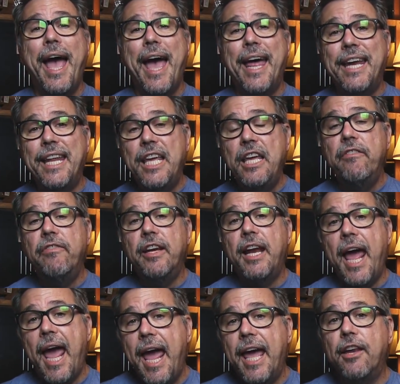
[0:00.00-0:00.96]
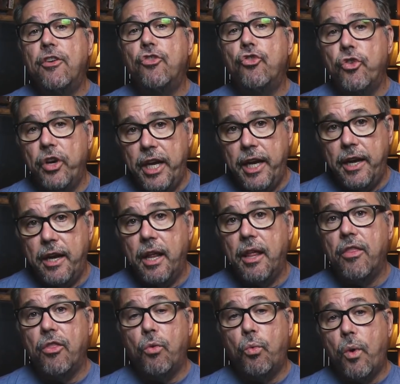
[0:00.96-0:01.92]
and even Ann Druyan,
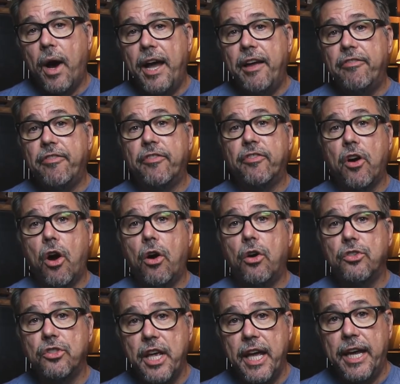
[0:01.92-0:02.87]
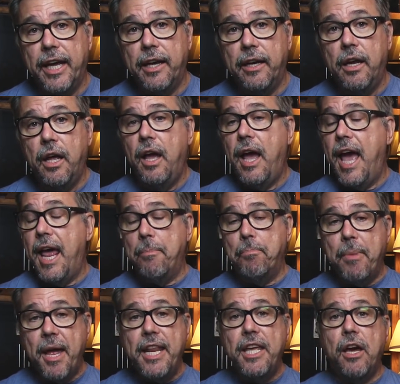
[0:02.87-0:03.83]
the wife of Carl Sagan,
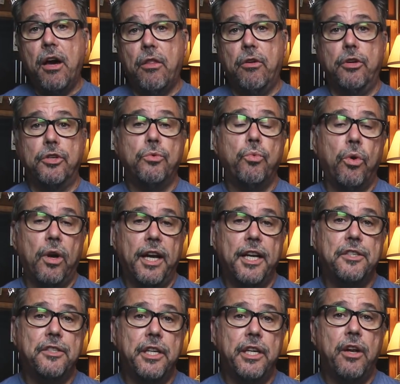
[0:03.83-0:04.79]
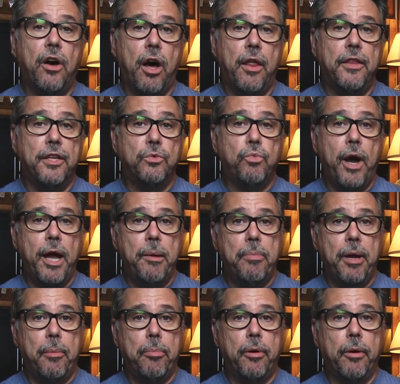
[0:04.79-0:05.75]
and many others were listed on this
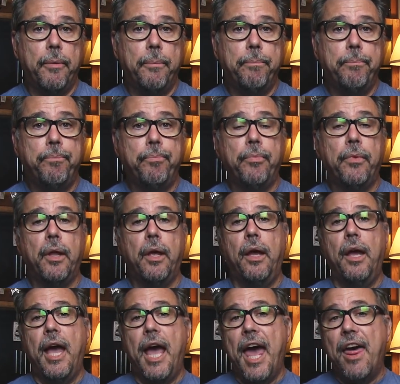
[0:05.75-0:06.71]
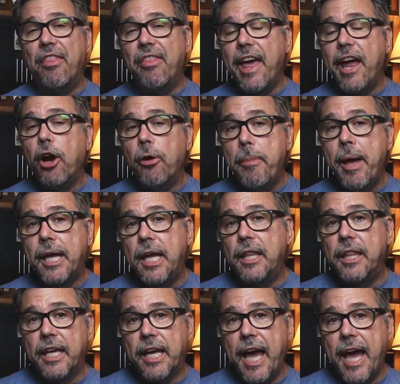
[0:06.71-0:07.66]
white paper. And they are
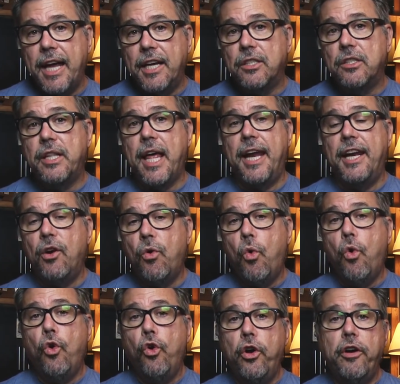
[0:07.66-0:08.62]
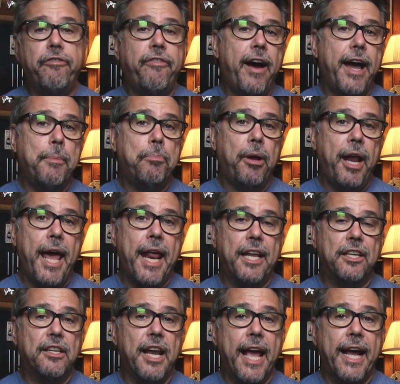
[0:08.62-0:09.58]
making the case that in order to find
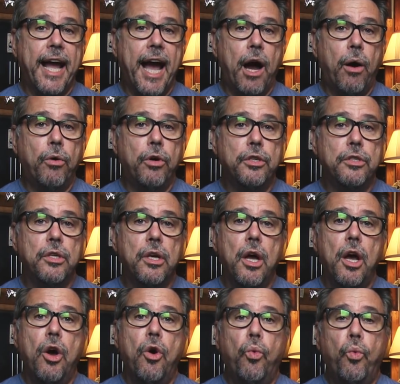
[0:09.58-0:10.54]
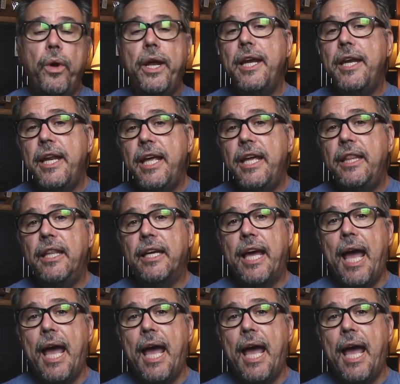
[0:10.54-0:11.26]
planets like ours, we need the